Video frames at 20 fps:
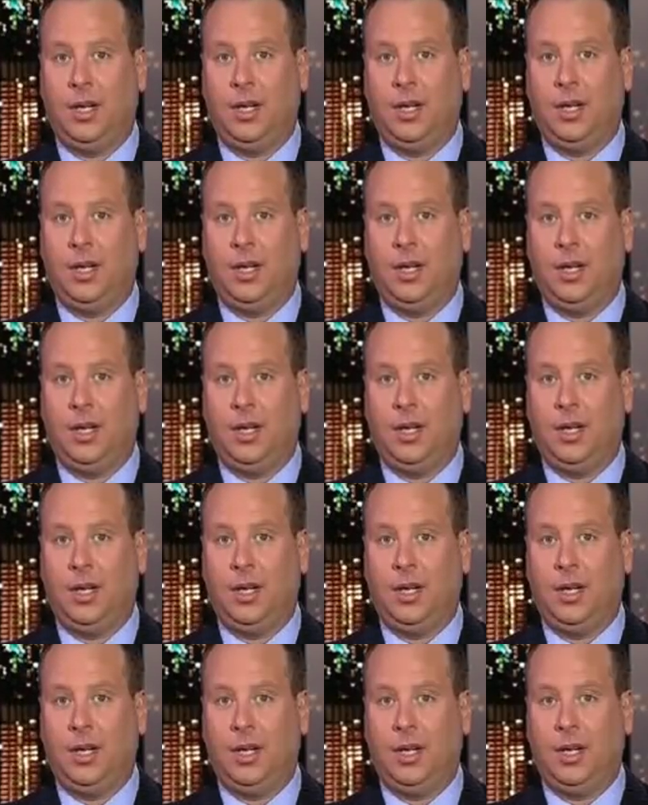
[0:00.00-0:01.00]

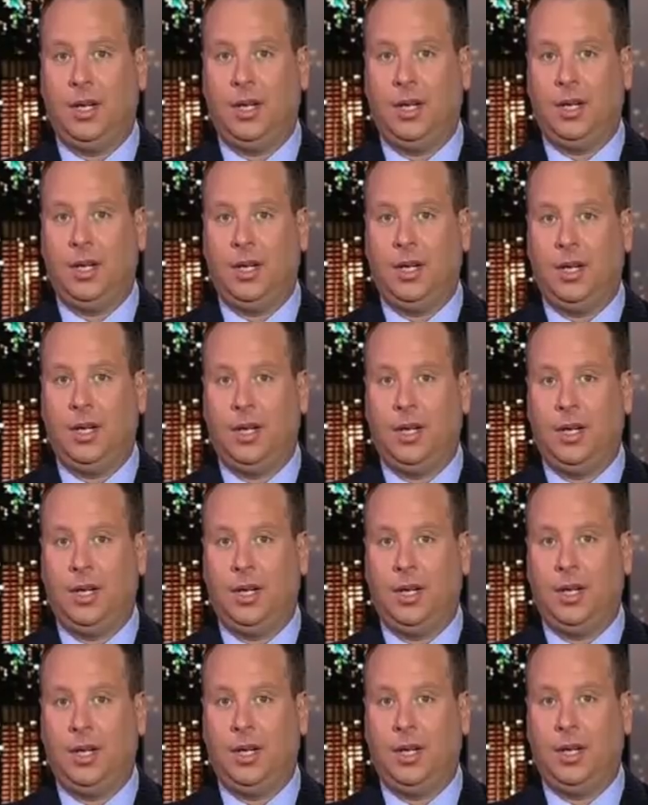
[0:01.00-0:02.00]

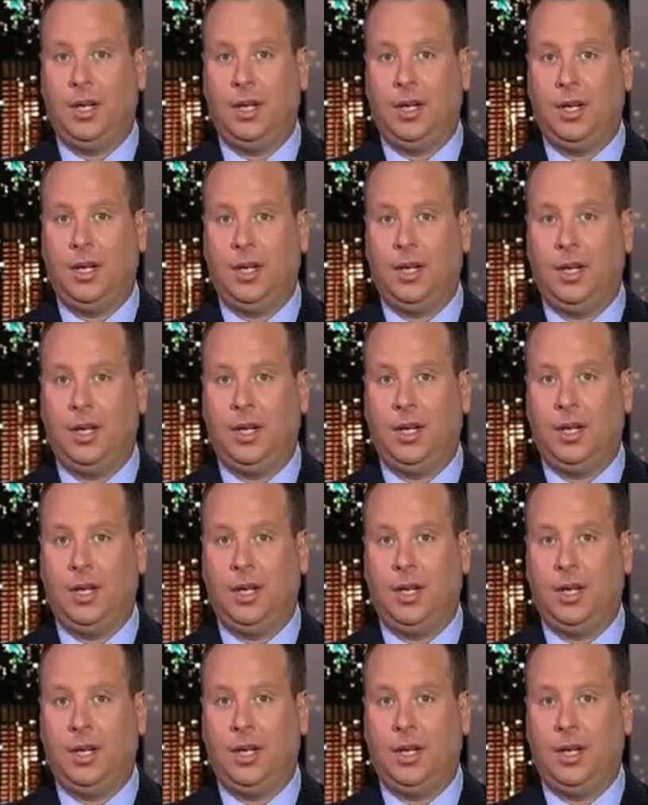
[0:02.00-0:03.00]

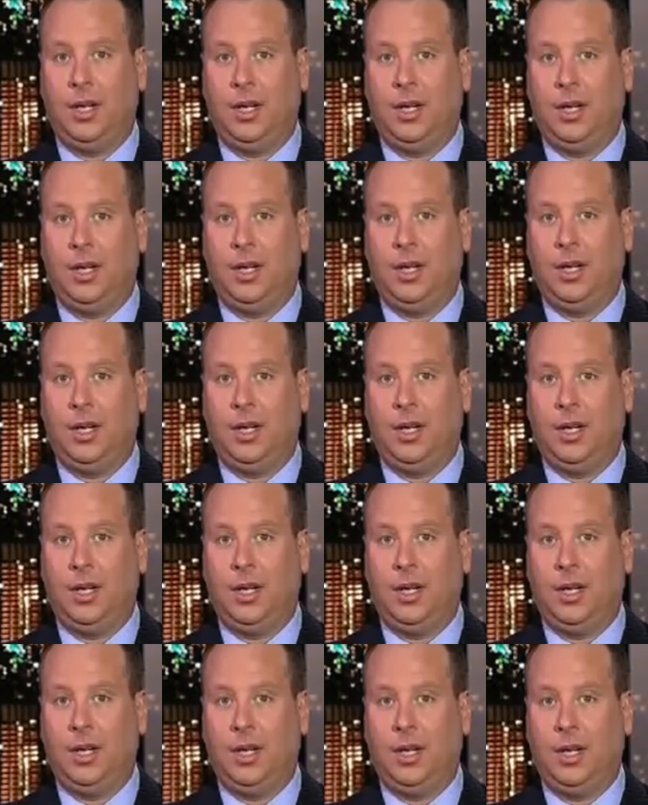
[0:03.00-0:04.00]

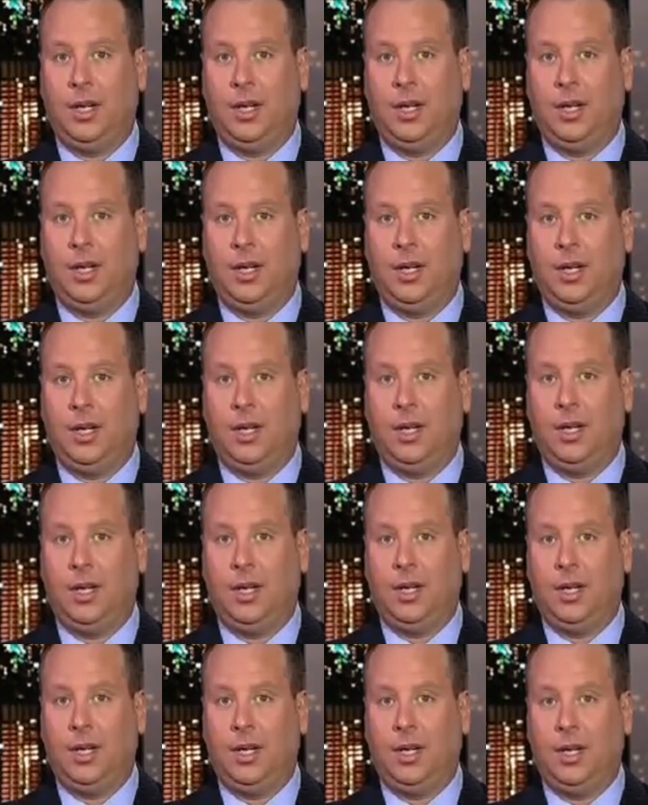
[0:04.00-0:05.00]

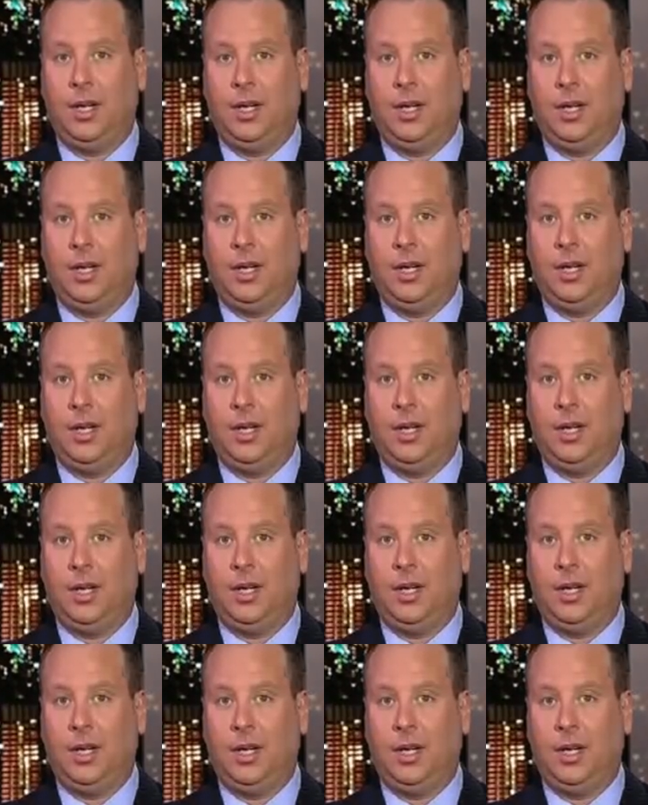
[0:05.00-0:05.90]
(silent)